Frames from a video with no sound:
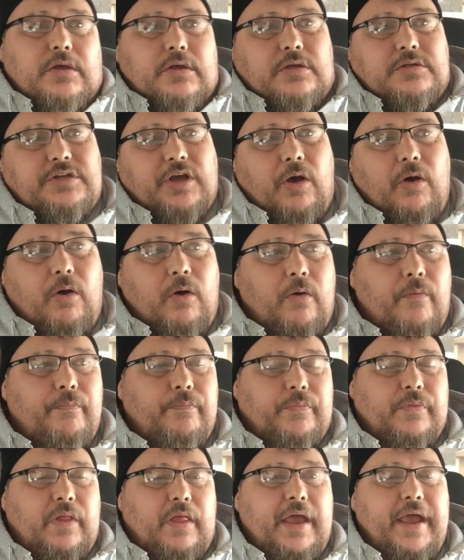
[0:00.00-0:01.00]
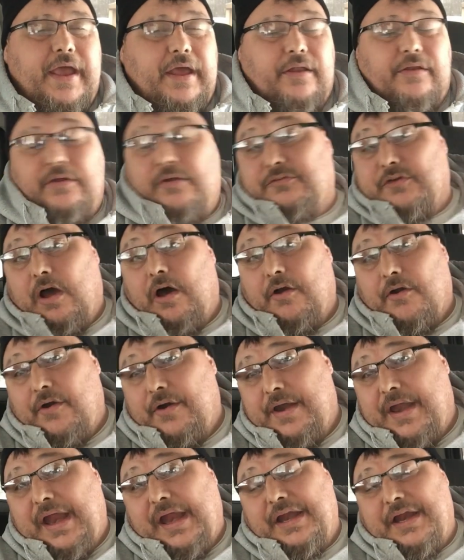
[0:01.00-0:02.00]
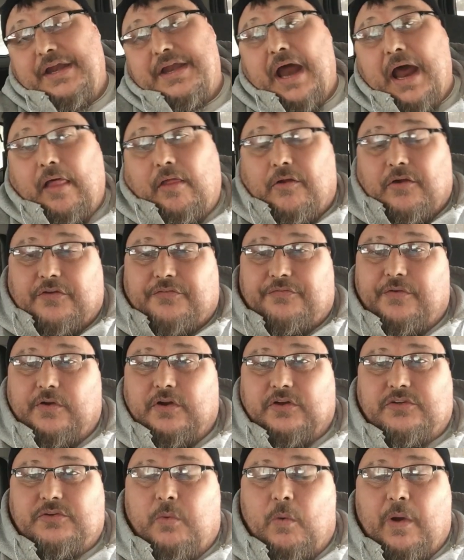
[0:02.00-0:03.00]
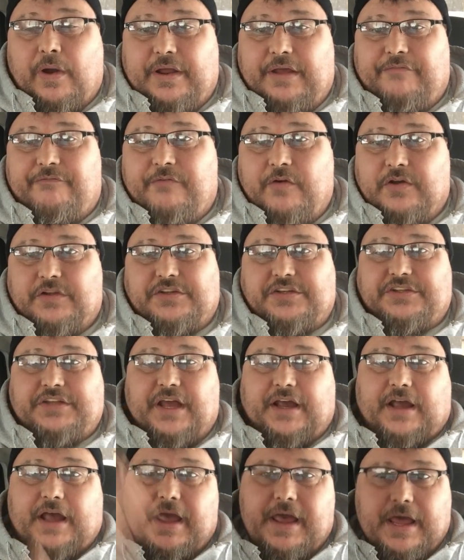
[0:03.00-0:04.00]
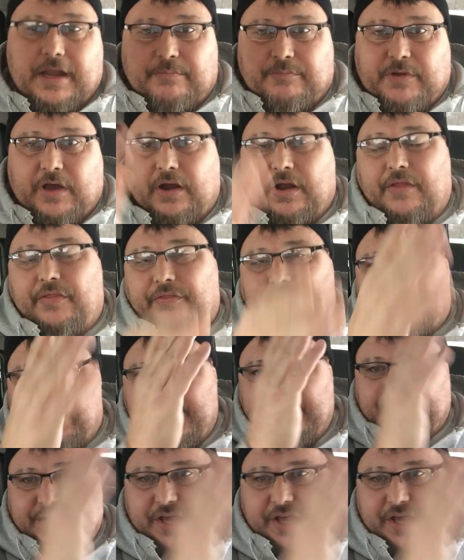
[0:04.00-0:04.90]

So I had it's $180 for a 20 foot stick. I had them cut it in three